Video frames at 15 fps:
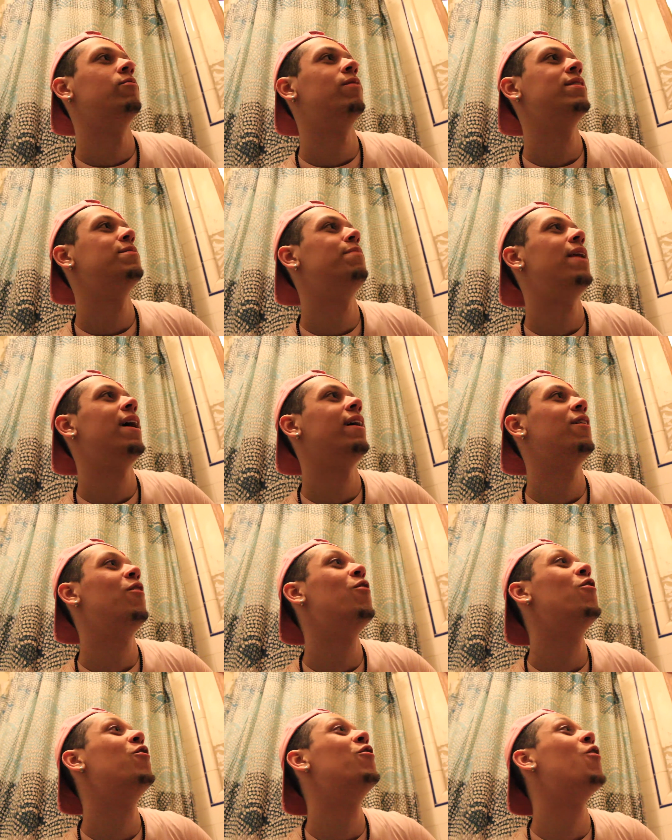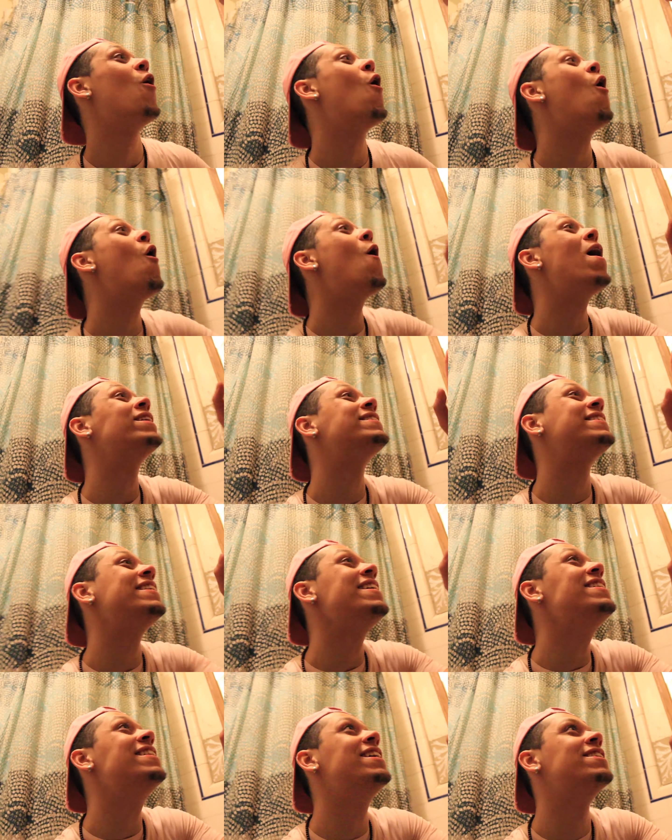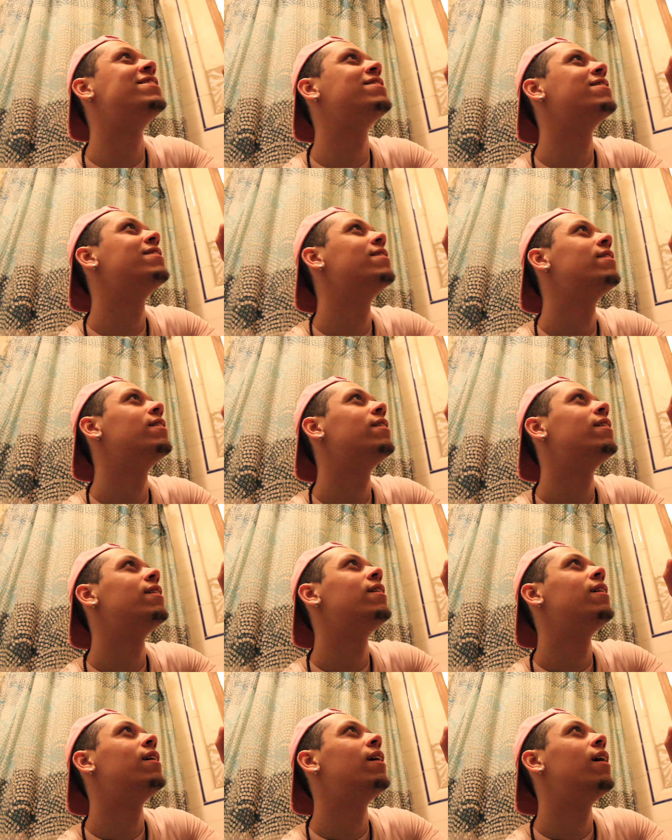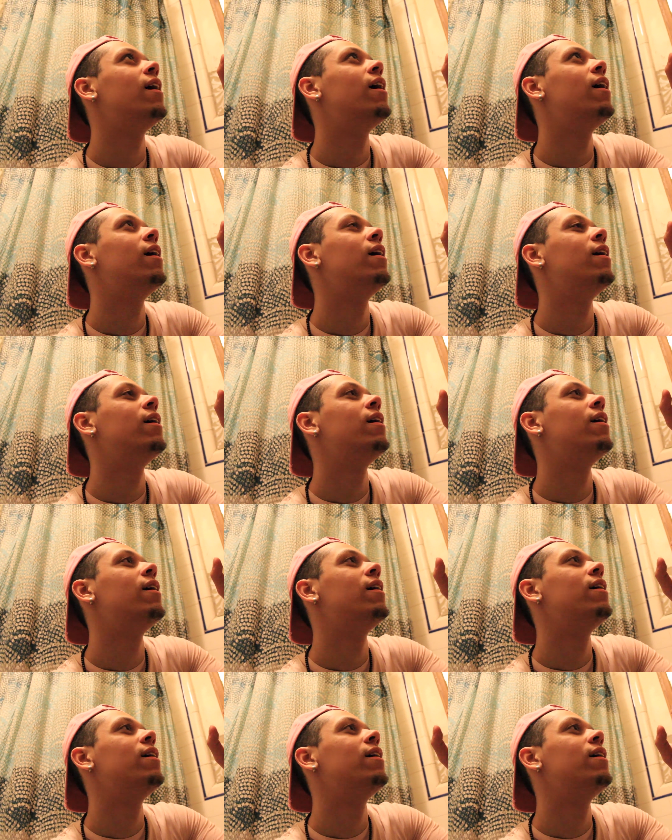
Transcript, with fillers: Why is it black? Oh, oh, I seen this! Yes, it's a nose strip.